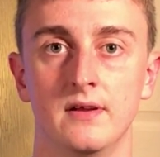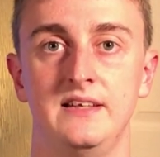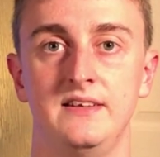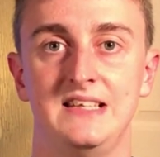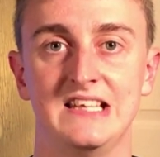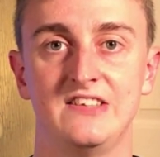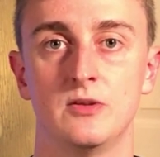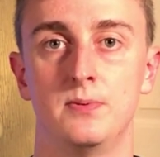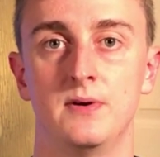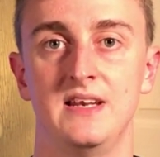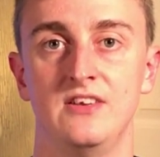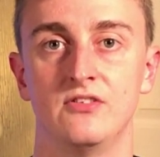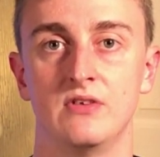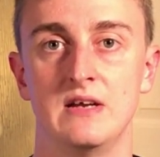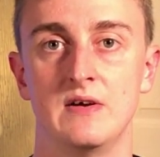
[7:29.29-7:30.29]
Discipline
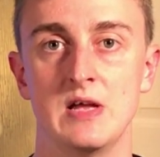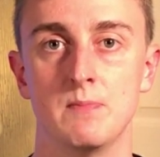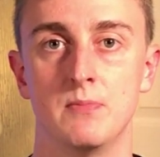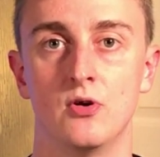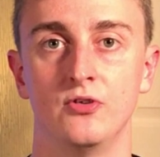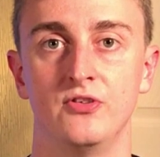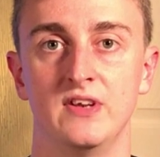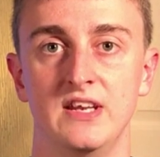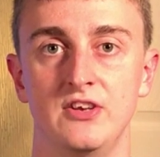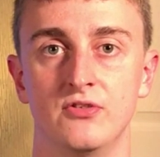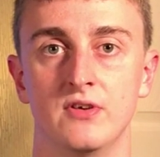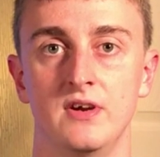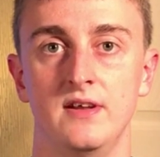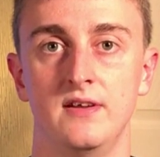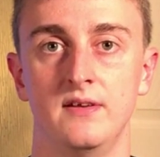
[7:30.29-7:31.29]
is really important in
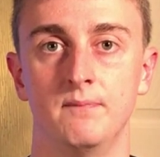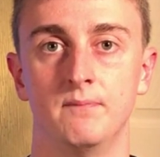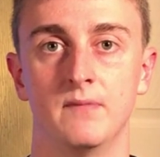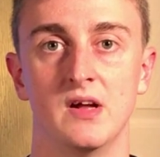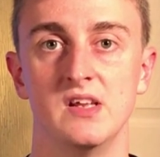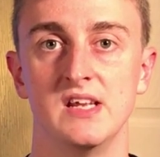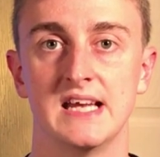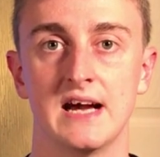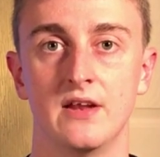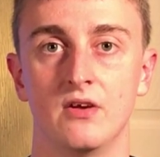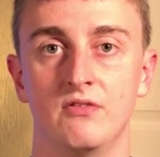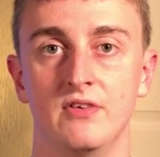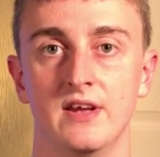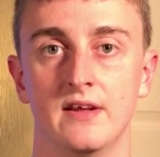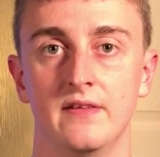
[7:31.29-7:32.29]
trading, and you cannot
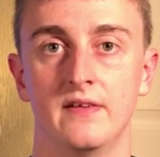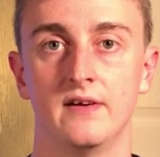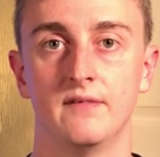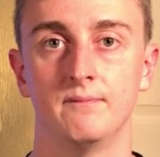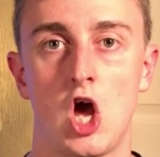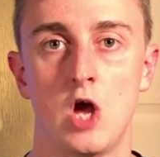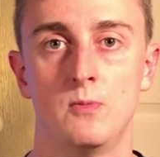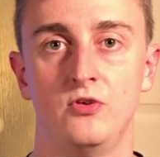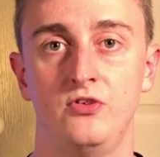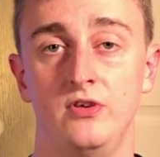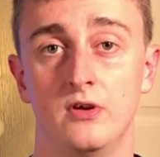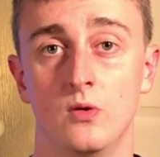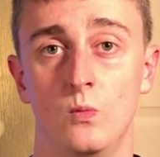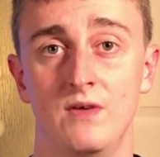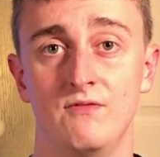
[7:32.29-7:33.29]
forget that. How much you
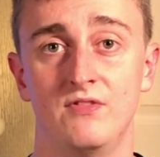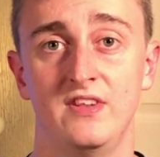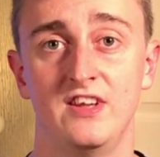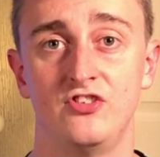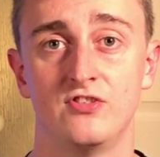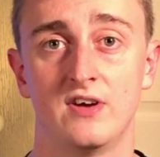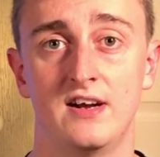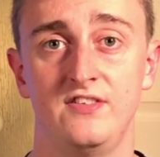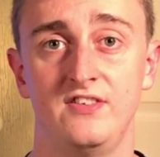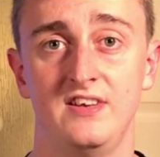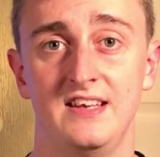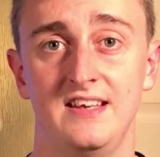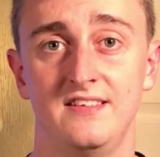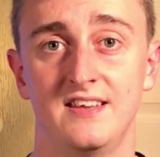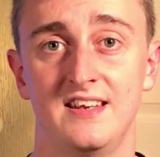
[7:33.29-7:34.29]
can win from this strategy
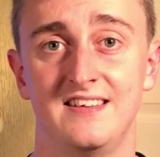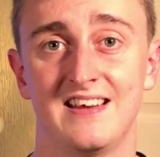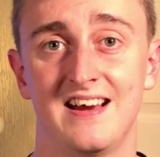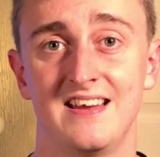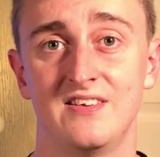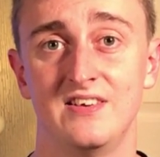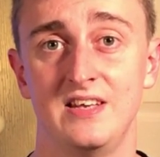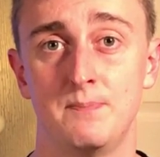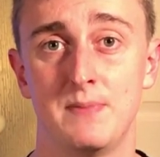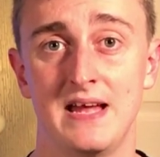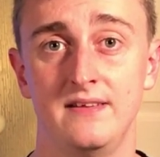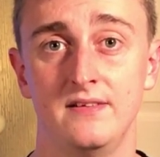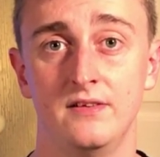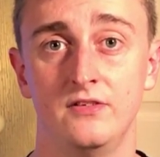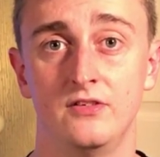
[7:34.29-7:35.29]
is entirely
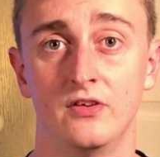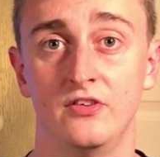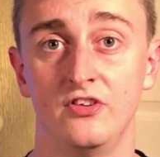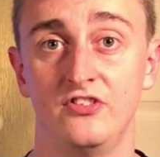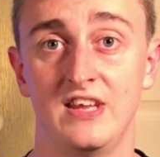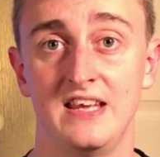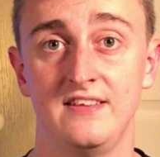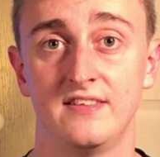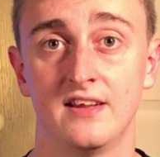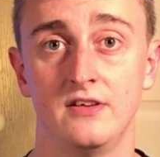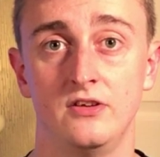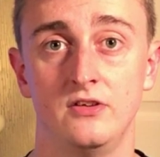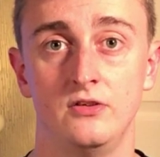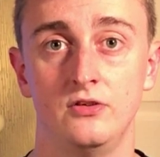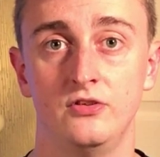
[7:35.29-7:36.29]
dependent on the stakes that
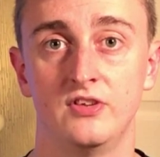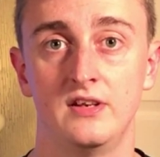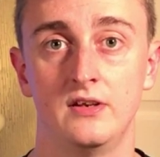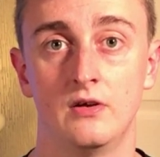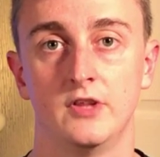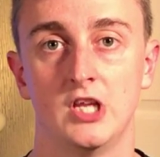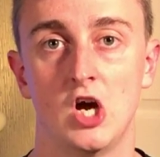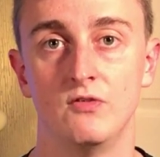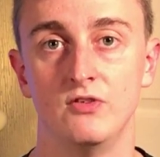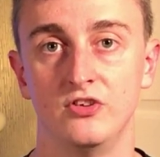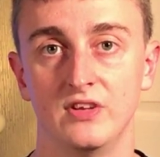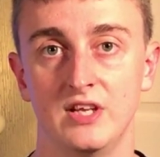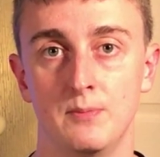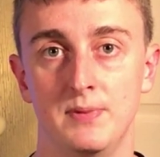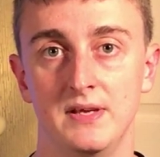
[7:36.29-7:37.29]
you're using. Obviously,
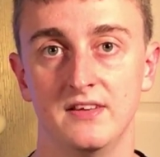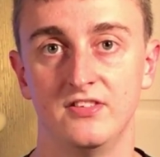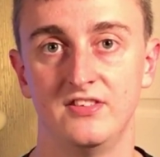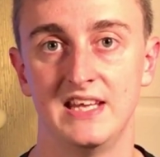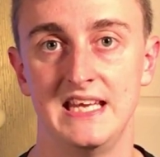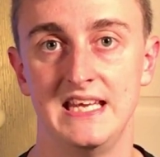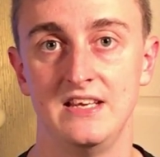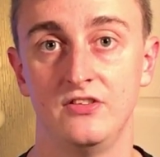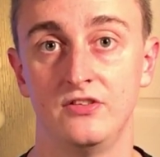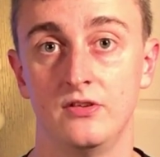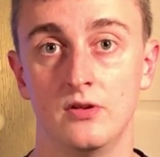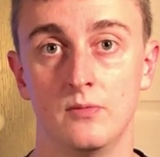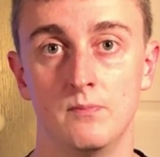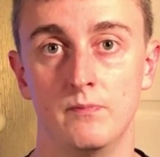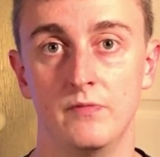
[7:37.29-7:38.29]
the bigger stakes, the
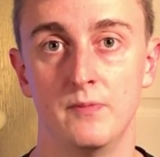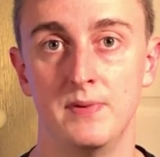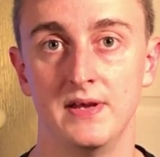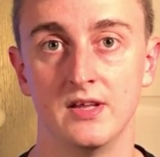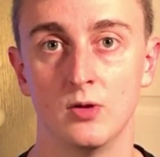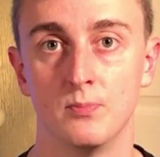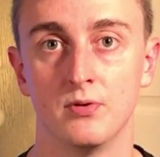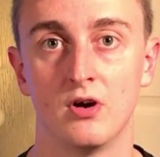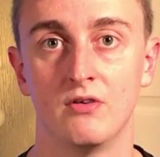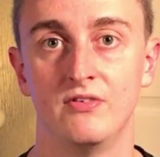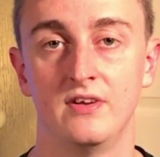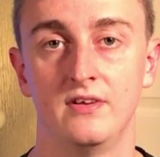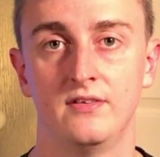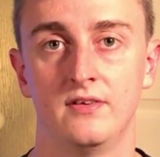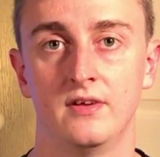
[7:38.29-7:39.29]
bigger the
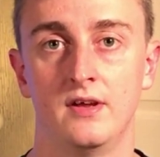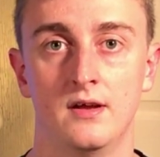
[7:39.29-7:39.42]
profit.